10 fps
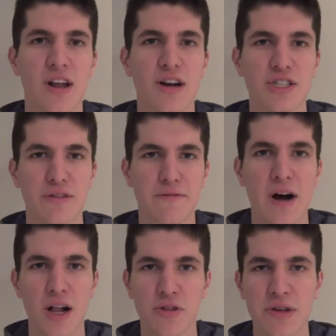and also
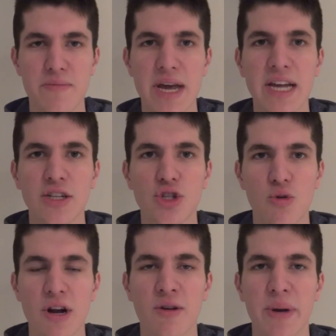follow the main
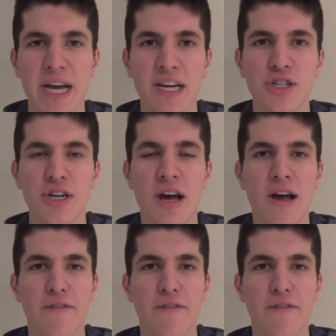Twitter page